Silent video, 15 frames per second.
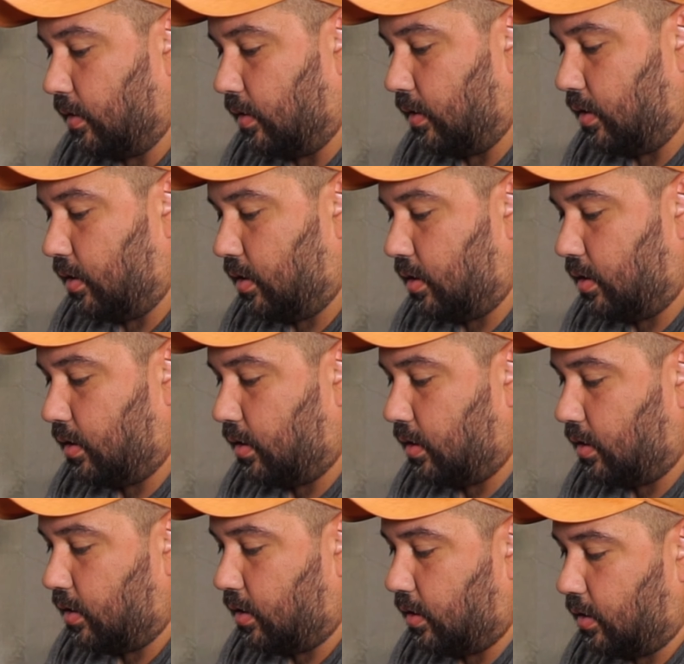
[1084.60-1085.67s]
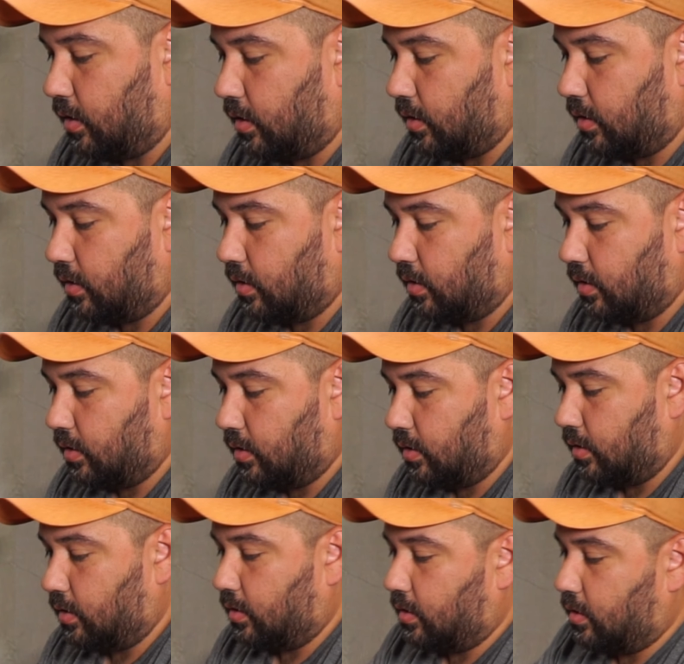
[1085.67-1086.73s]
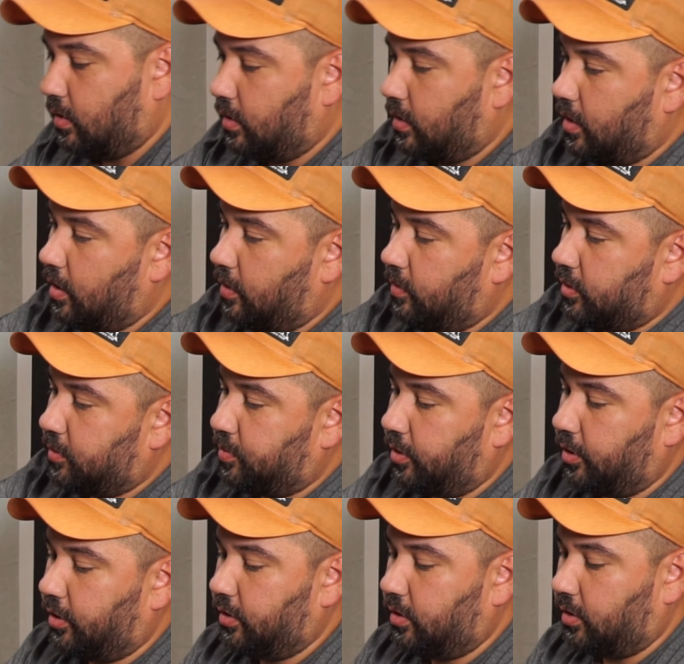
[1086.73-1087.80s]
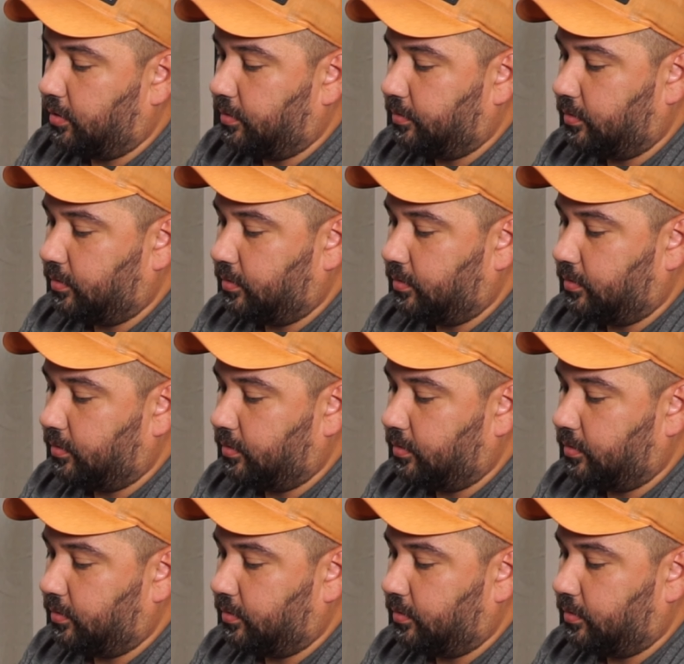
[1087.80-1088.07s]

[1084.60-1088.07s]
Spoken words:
Hey, that works pretty good,